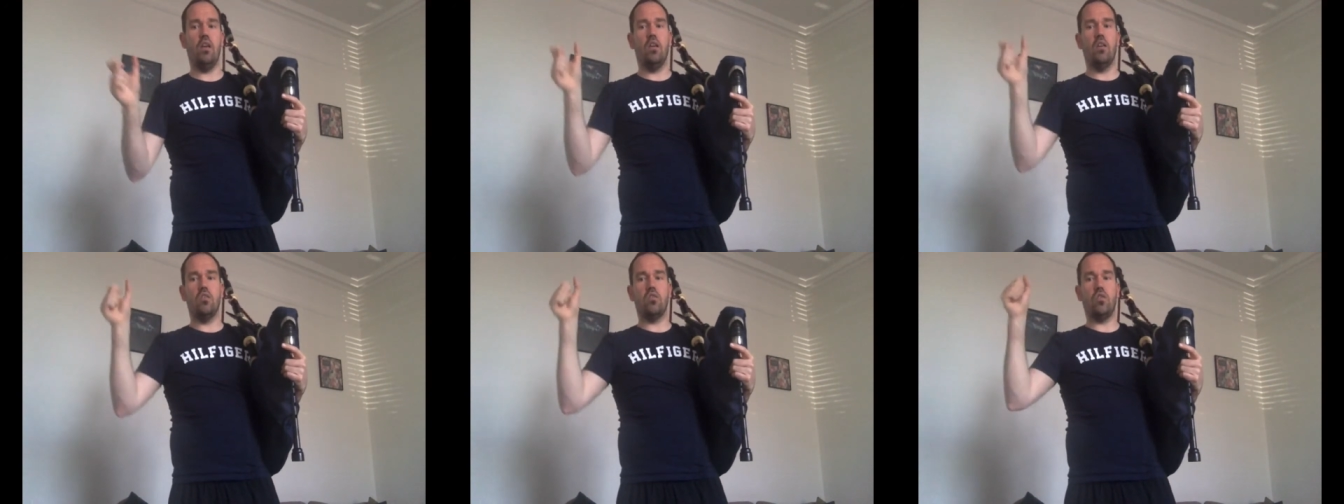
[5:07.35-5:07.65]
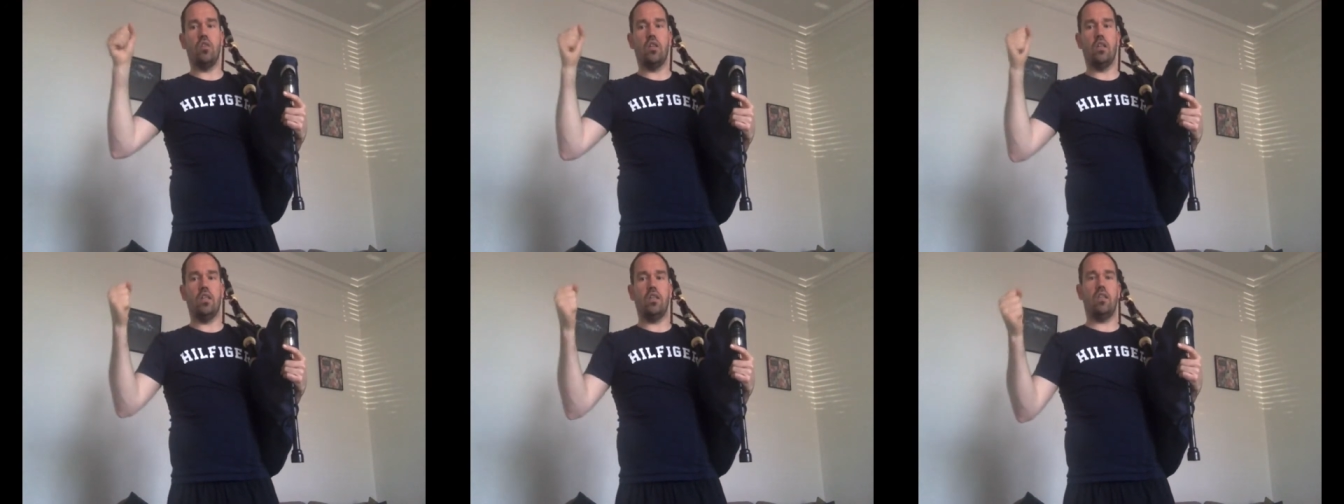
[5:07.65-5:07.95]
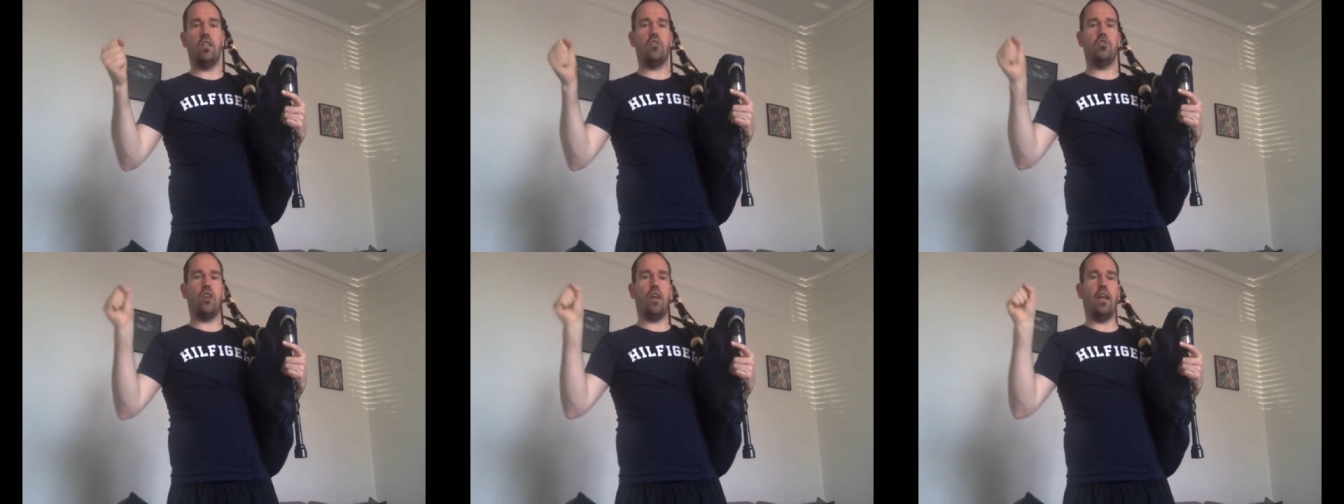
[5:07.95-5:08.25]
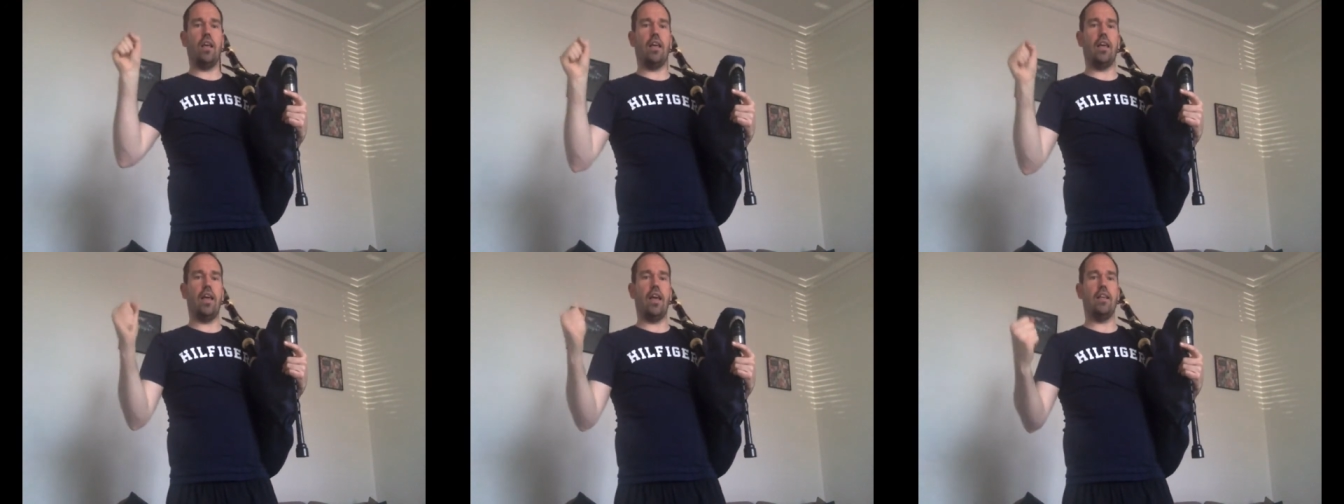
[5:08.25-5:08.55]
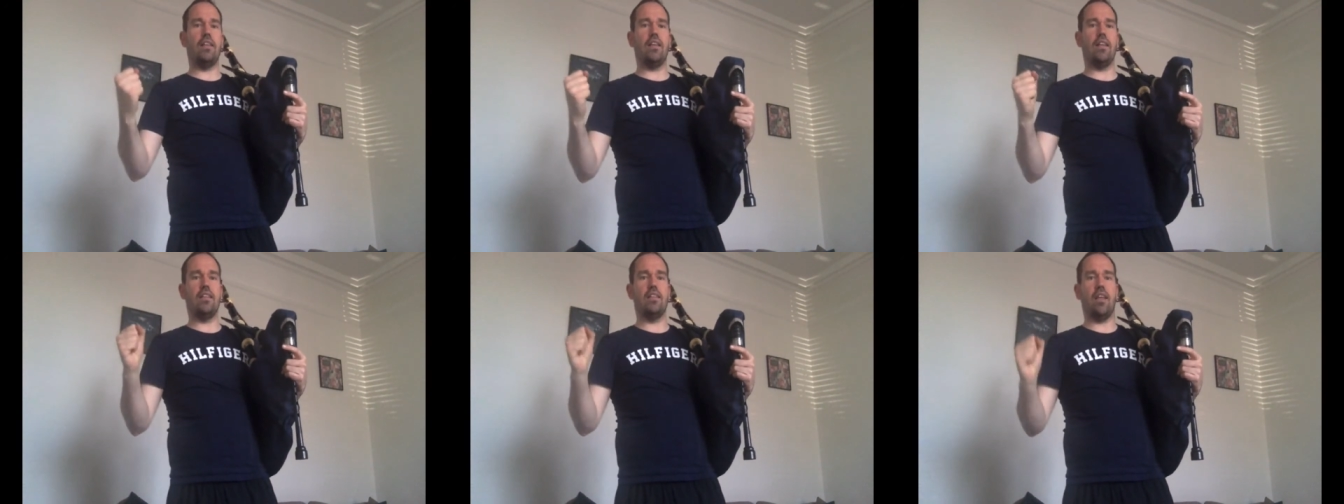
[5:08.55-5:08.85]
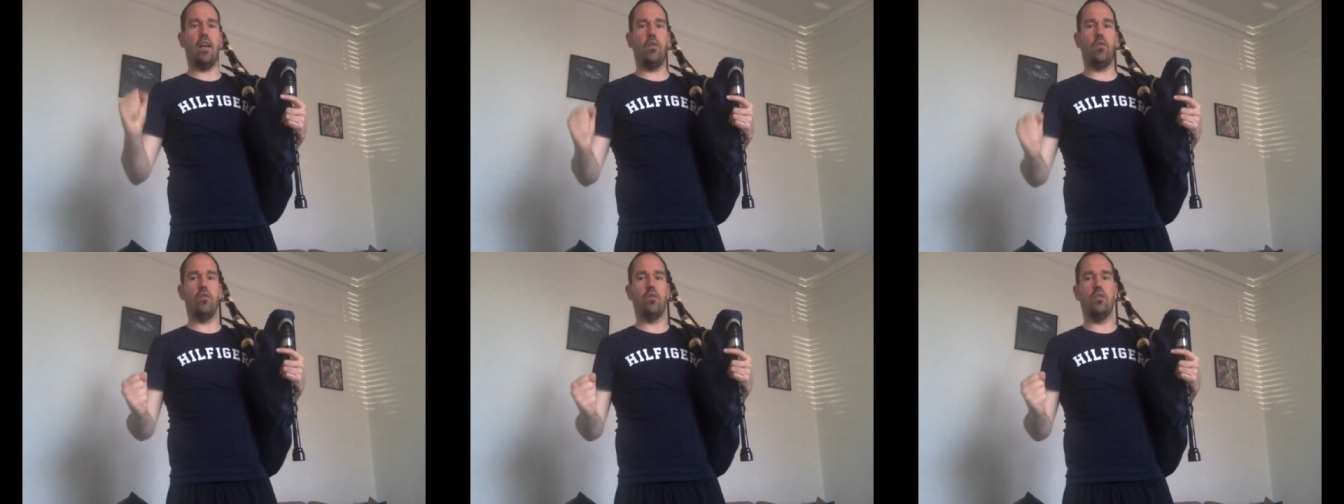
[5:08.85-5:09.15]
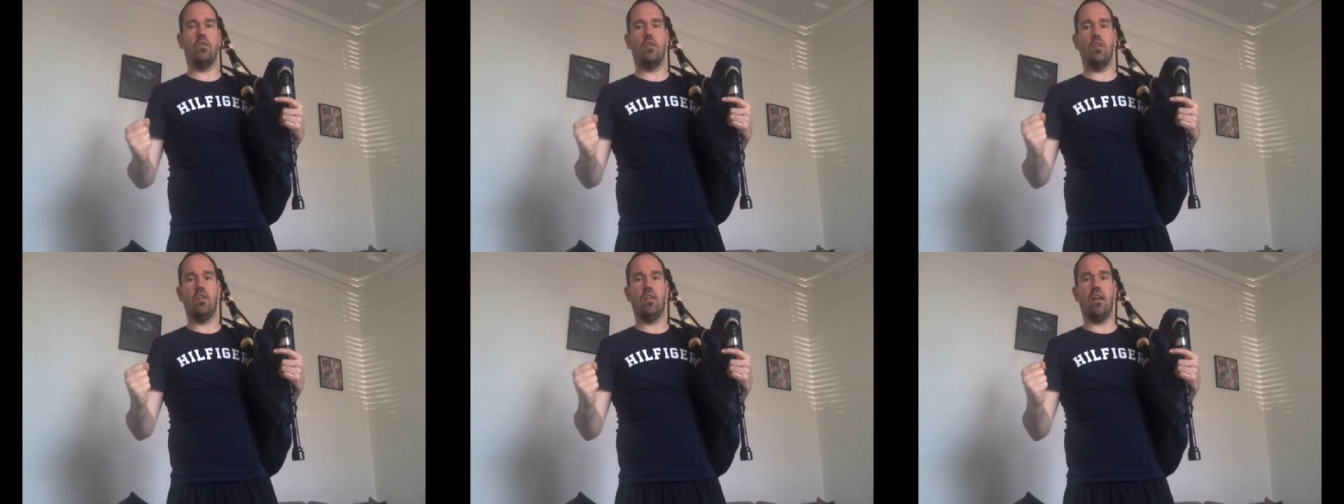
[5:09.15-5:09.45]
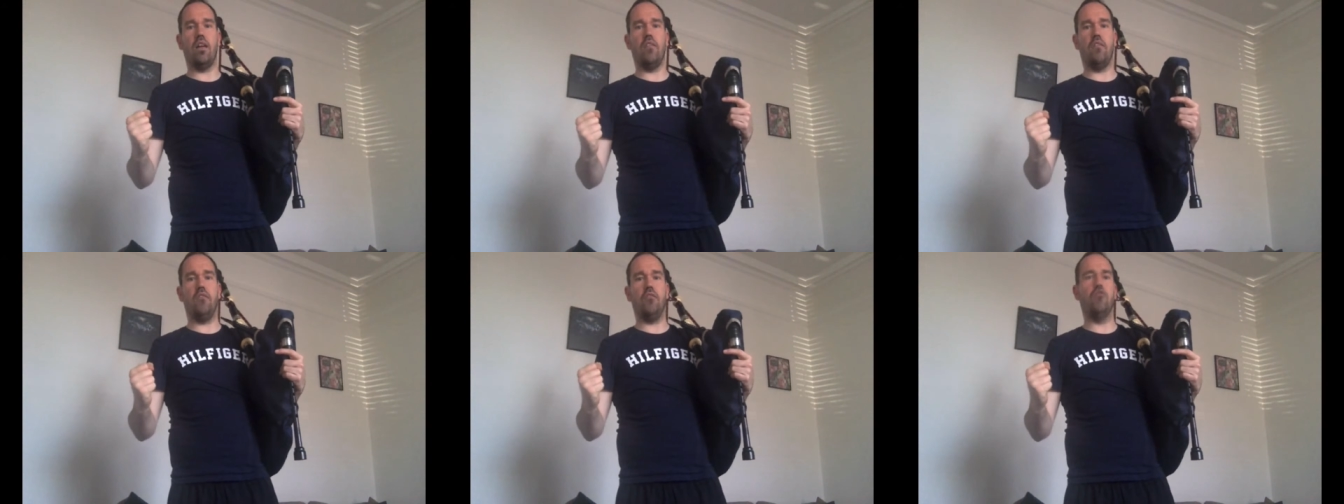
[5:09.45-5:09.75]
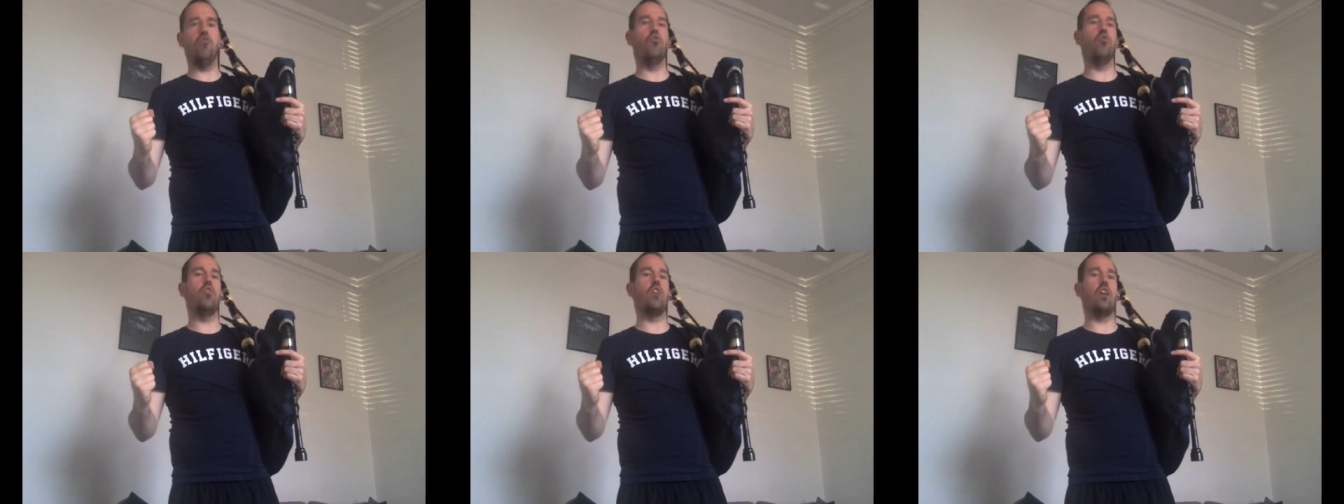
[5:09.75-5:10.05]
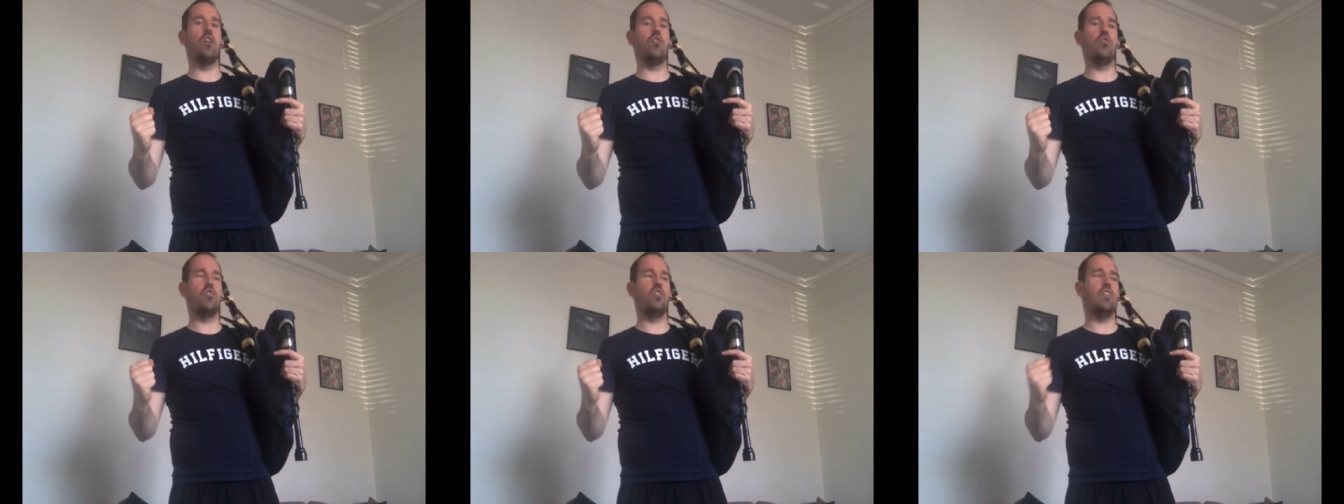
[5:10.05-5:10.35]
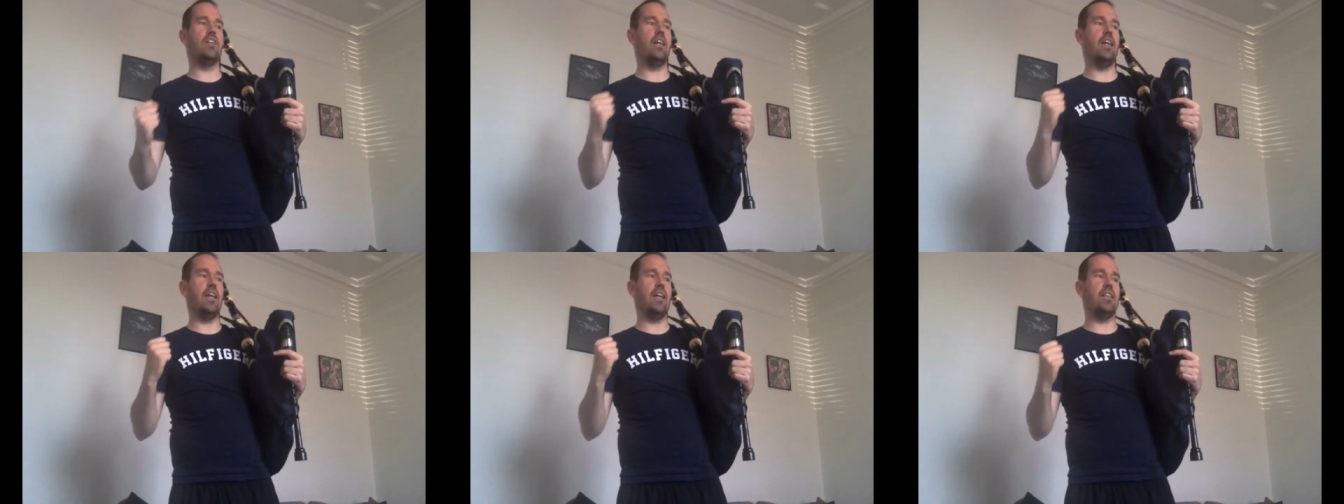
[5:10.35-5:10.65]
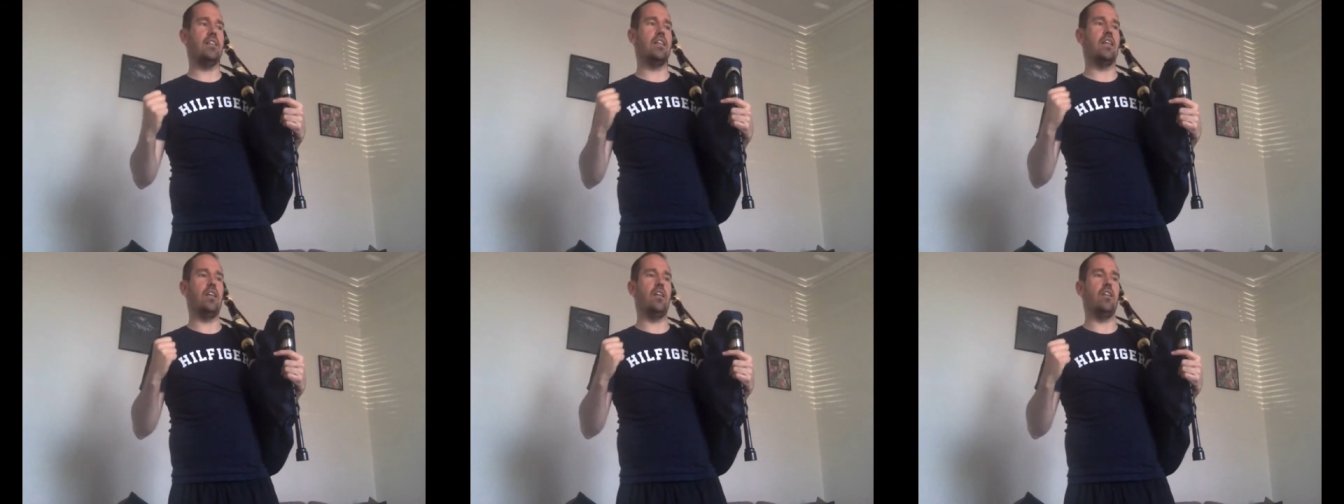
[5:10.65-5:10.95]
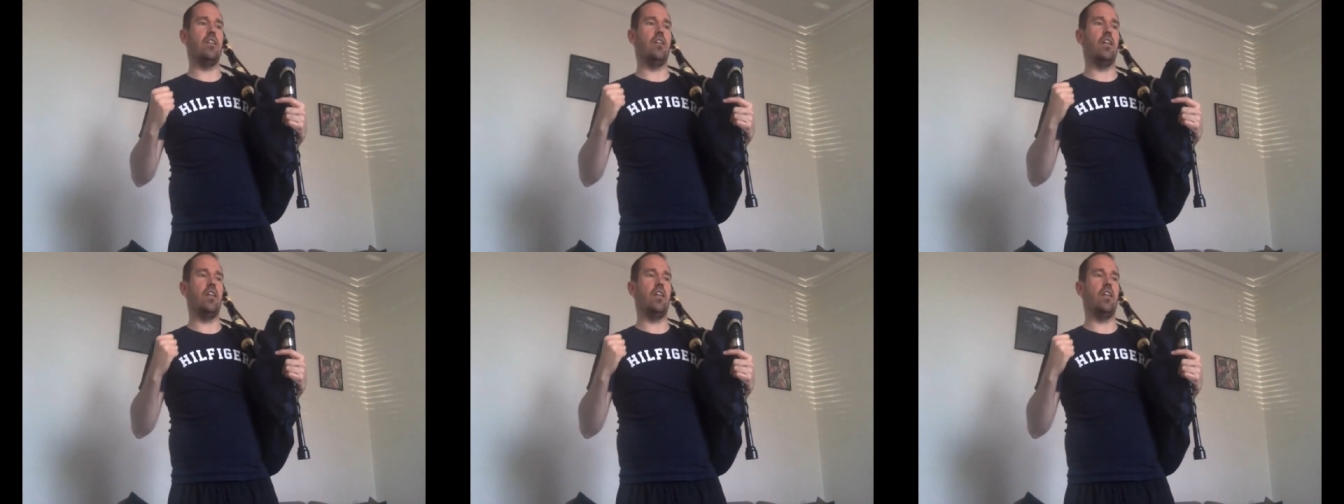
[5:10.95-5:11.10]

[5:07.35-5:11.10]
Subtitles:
So you need to try and get it down to that 480.